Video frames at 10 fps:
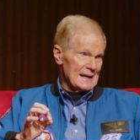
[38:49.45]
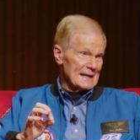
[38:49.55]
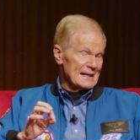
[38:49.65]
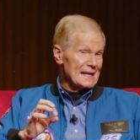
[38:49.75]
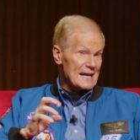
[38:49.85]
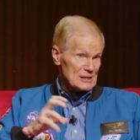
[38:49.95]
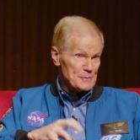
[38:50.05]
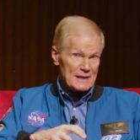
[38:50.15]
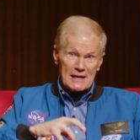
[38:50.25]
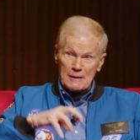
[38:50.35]
And it has
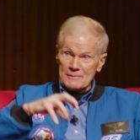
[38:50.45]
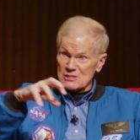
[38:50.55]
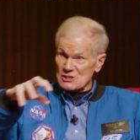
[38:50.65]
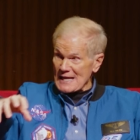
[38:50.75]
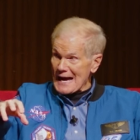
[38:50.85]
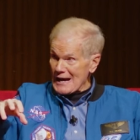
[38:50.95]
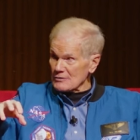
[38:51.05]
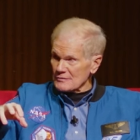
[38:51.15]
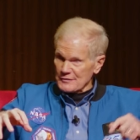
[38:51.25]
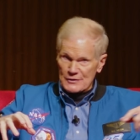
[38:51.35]
become a
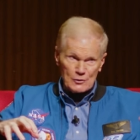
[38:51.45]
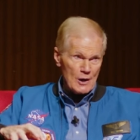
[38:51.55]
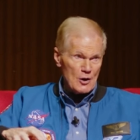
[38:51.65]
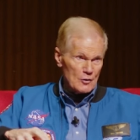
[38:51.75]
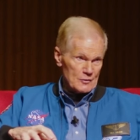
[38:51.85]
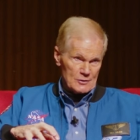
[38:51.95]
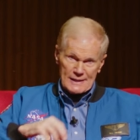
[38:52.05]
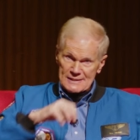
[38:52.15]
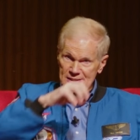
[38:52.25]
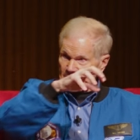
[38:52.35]
scout for the
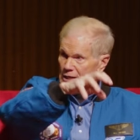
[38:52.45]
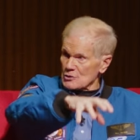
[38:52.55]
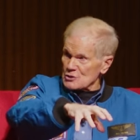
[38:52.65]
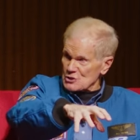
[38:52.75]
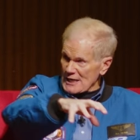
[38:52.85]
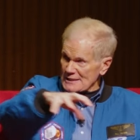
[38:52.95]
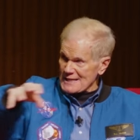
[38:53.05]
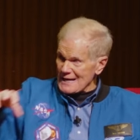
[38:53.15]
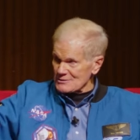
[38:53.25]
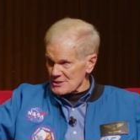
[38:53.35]
rover as it goes,
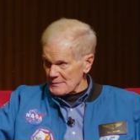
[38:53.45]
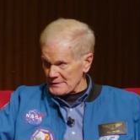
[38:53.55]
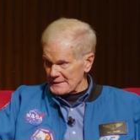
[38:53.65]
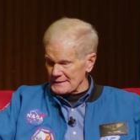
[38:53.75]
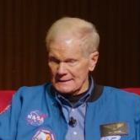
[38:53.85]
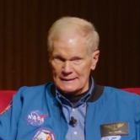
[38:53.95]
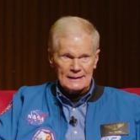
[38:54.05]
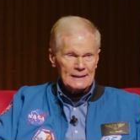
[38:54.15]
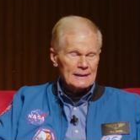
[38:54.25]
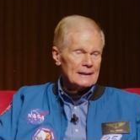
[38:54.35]
checks out something.
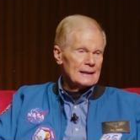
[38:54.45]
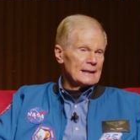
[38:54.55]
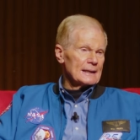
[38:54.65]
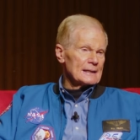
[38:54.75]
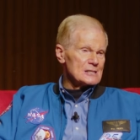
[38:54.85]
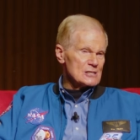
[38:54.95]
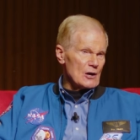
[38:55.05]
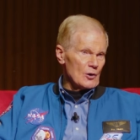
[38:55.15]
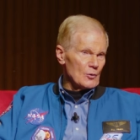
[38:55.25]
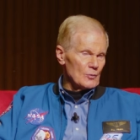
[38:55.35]

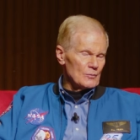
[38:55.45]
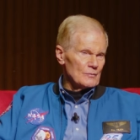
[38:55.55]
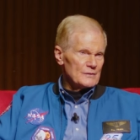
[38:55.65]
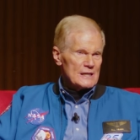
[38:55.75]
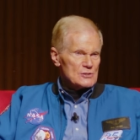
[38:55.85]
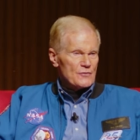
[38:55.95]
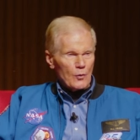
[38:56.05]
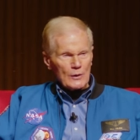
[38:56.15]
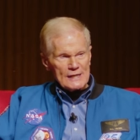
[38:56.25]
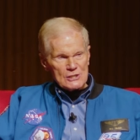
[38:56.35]
So these
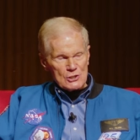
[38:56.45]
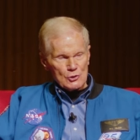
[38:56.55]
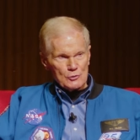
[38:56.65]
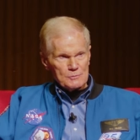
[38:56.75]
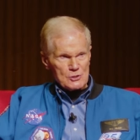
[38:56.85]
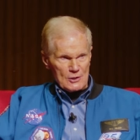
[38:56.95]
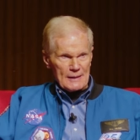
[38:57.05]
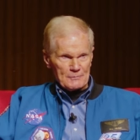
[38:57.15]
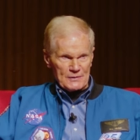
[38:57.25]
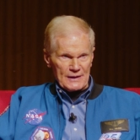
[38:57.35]
40 tubes are
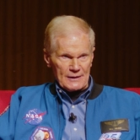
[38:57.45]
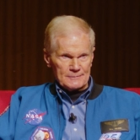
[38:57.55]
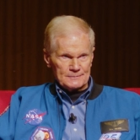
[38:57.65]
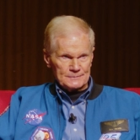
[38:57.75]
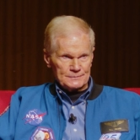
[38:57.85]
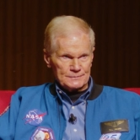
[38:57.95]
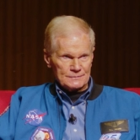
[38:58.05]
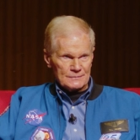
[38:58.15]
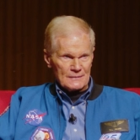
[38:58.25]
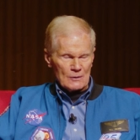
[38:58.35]
up there.
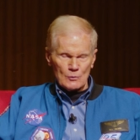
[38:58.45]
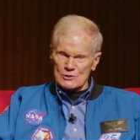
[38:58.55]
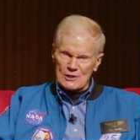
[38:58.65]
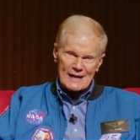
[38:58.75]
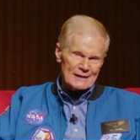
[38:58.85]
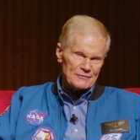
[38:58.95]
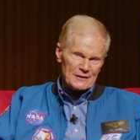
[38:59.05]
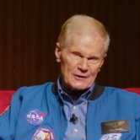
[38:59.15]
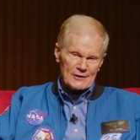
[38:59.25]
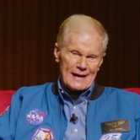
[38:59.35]
We're trying to
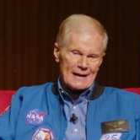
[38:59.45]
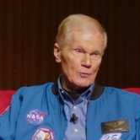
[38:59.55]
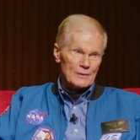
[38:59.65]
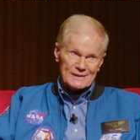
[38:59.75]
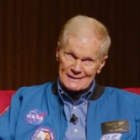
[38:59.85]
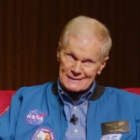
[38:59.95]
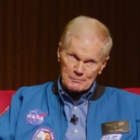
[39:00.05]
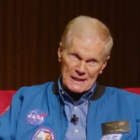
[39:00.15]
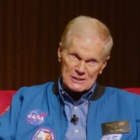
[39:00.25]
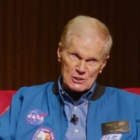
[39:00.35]
figure out within the
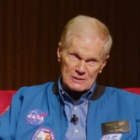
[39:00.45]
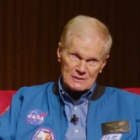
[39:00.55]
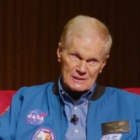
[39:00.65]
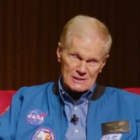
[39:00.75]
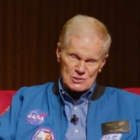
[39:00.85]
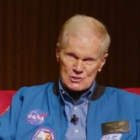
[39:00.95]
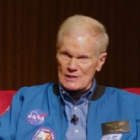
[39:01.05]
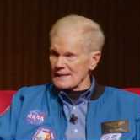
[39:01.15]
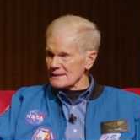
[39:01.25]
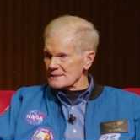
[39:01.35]
budget
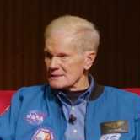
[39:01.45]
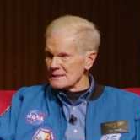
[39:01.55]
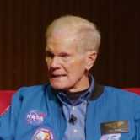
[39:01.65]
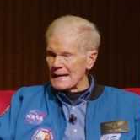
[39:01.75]
constraints